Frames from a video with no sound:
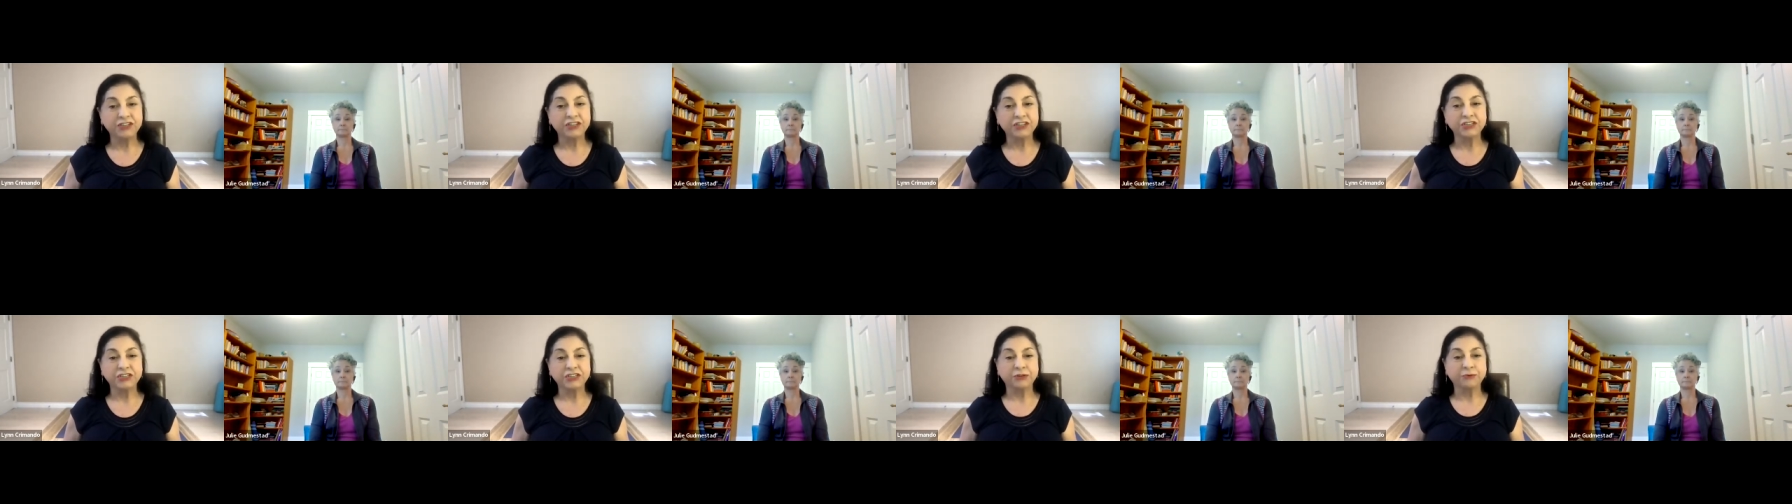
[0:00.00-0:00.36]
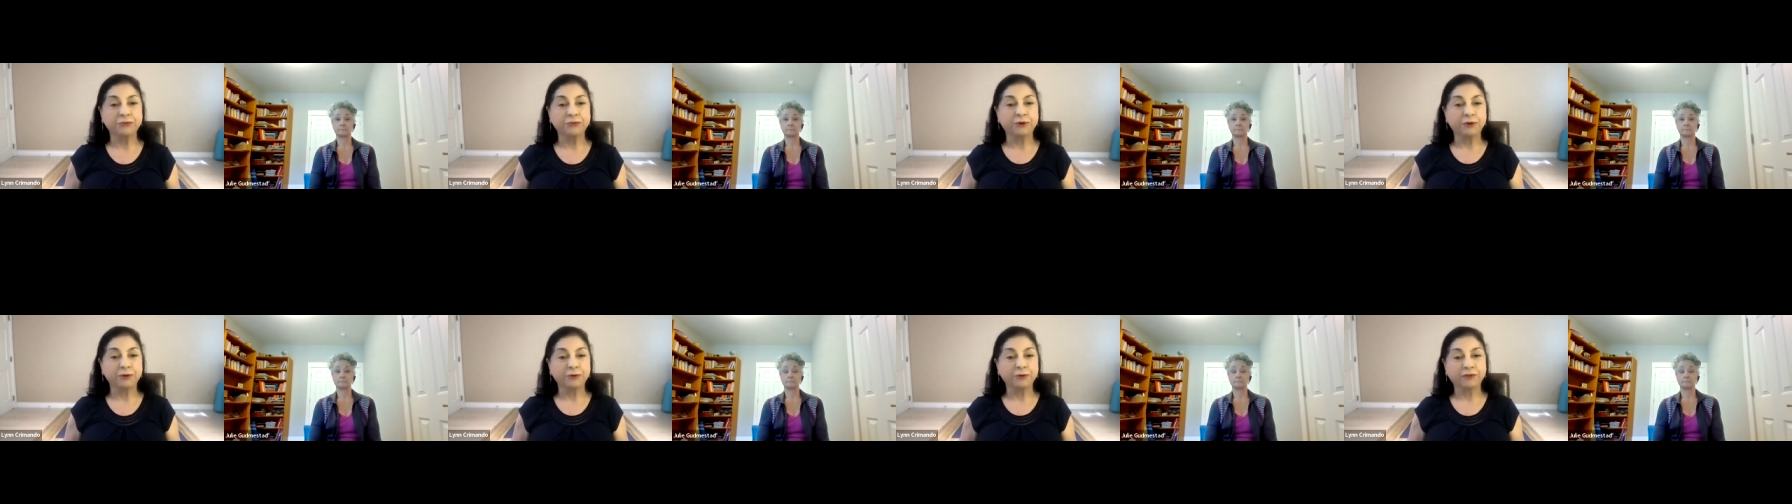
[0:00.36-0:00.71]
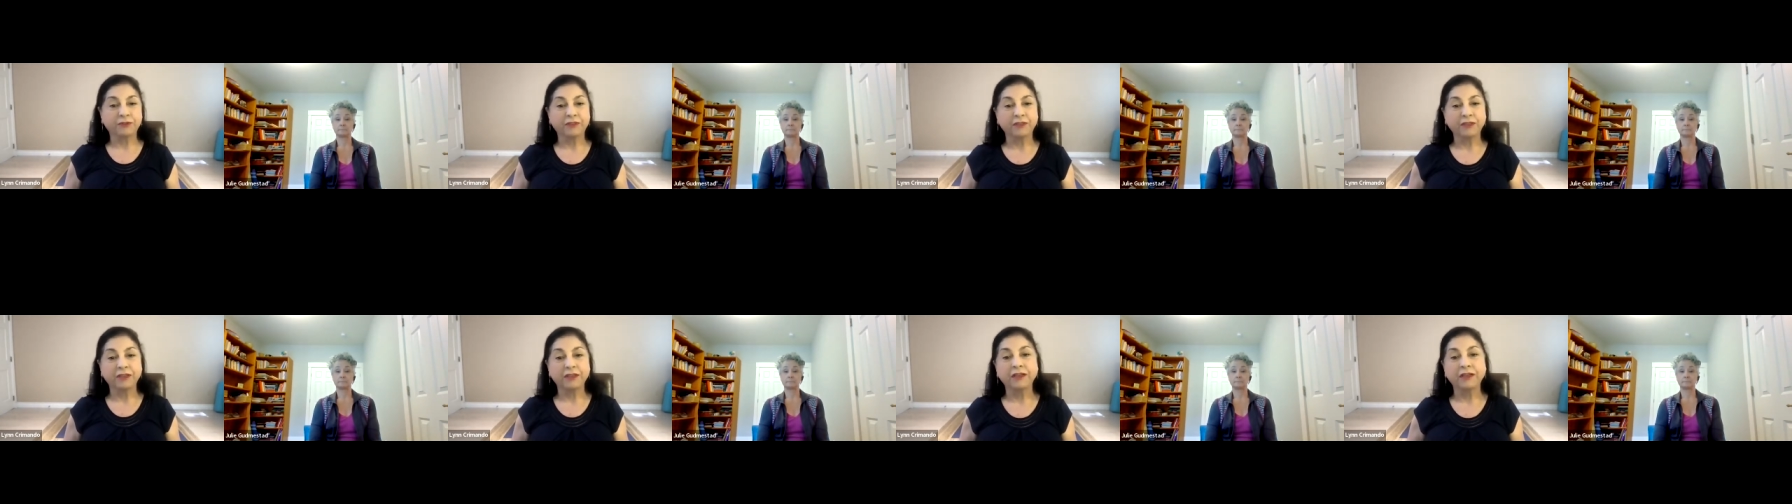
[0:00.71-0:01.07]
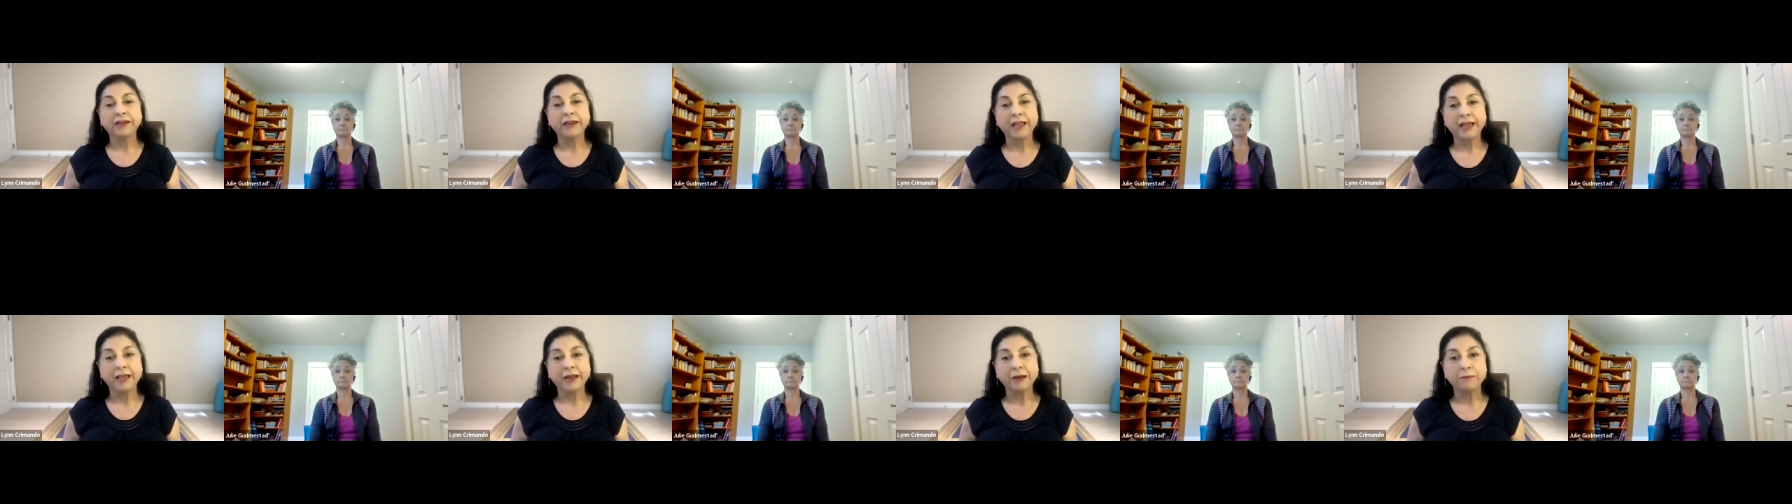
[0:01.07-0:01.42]
she wrote the
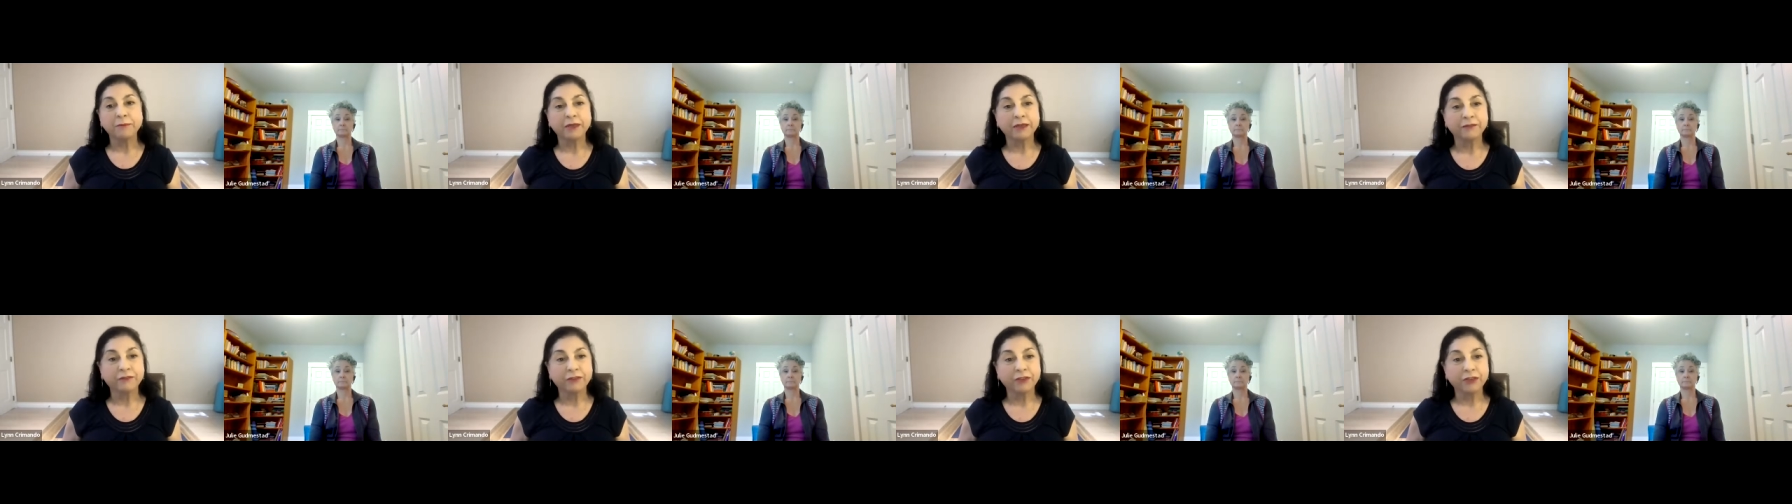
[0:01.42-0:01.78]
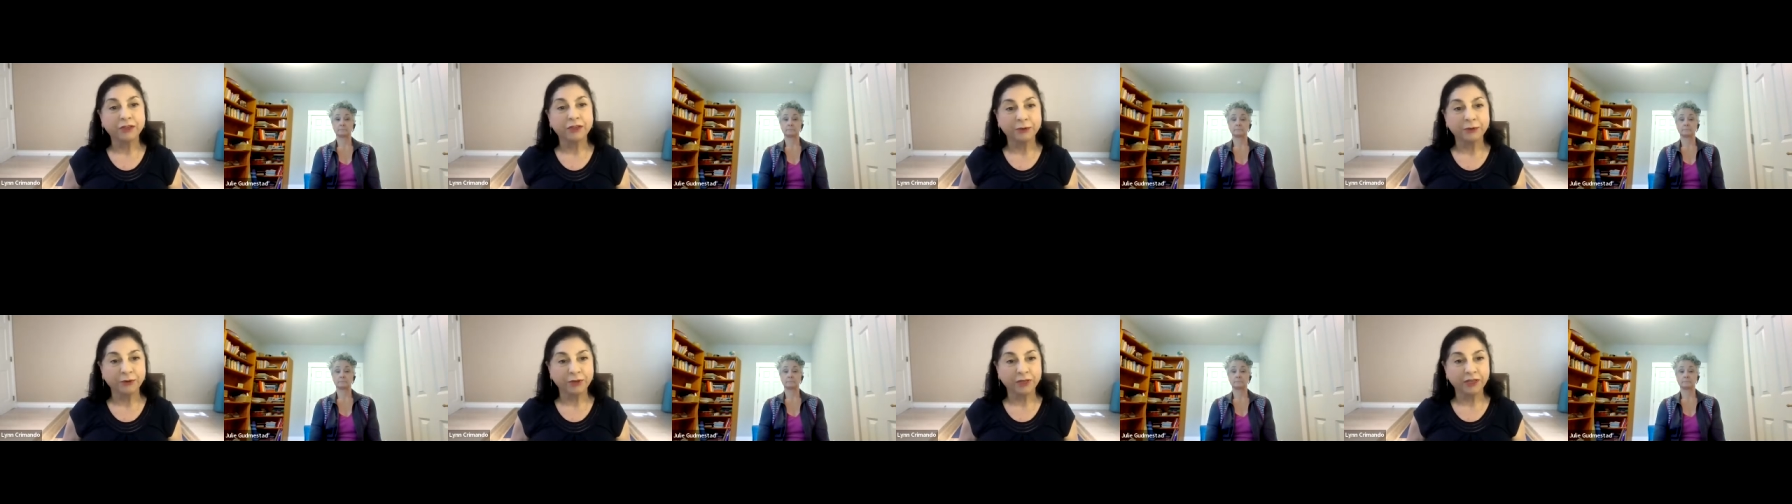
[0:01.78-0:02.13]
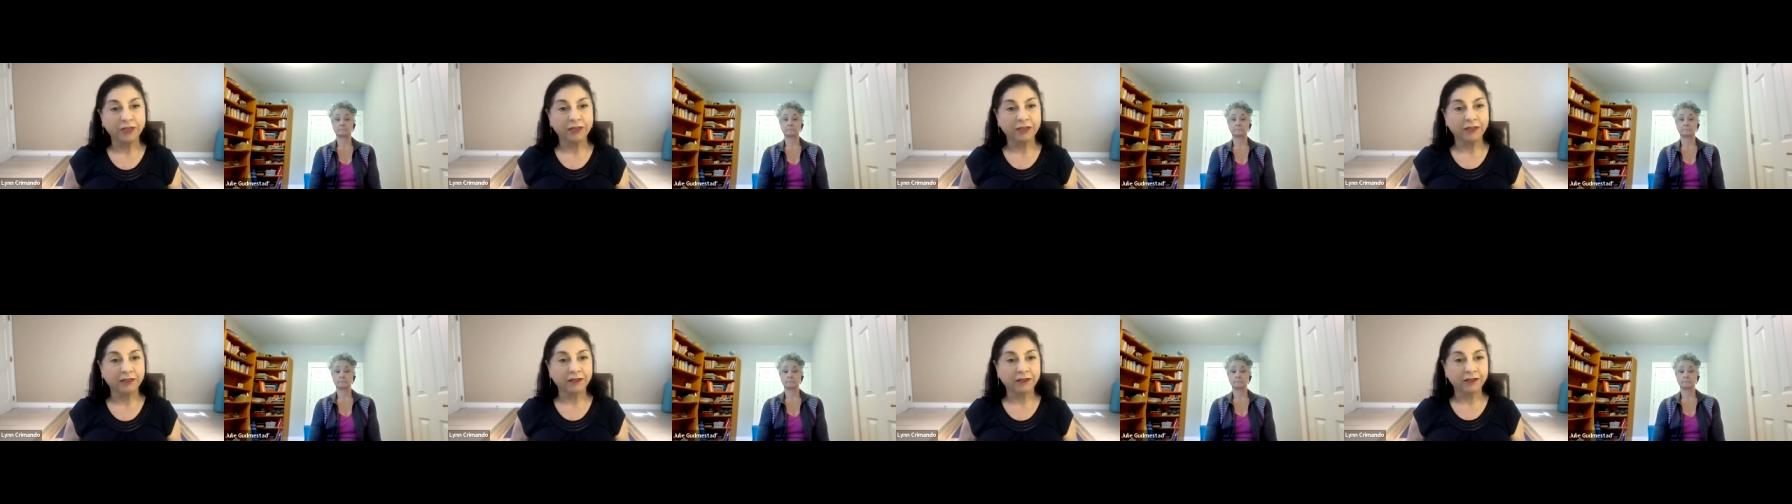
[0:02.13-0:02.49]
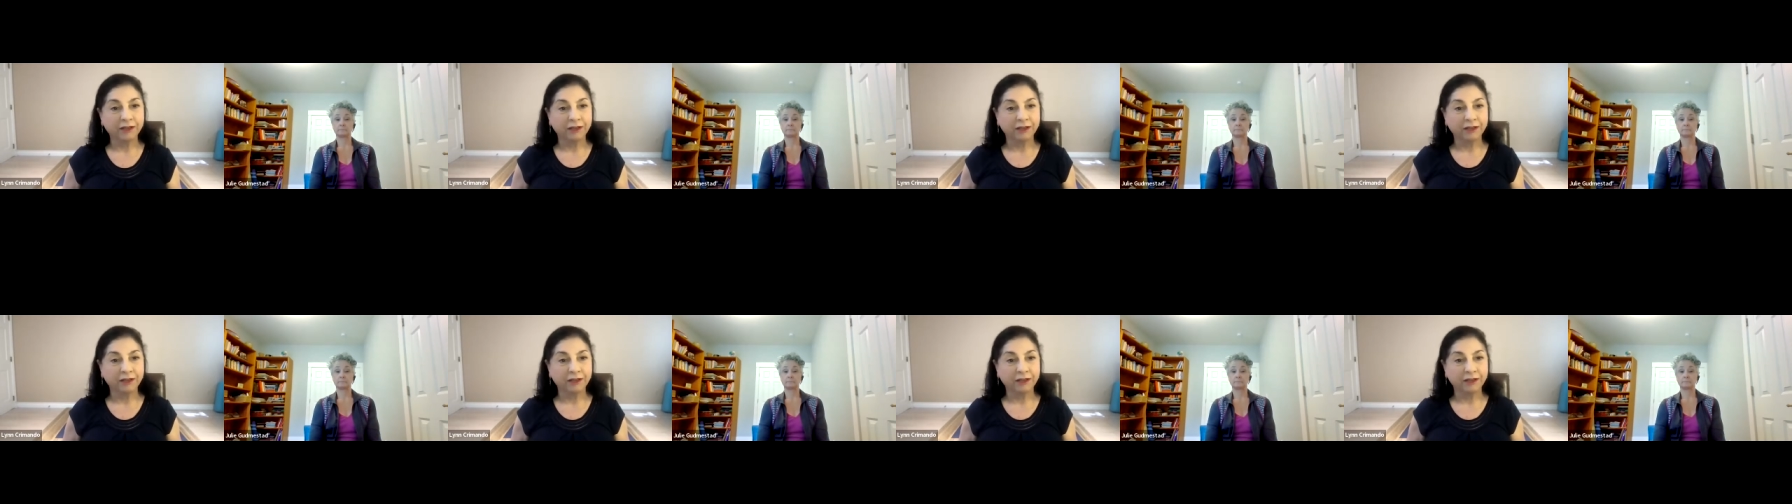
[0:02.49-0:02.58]
Anatomy of a Yogi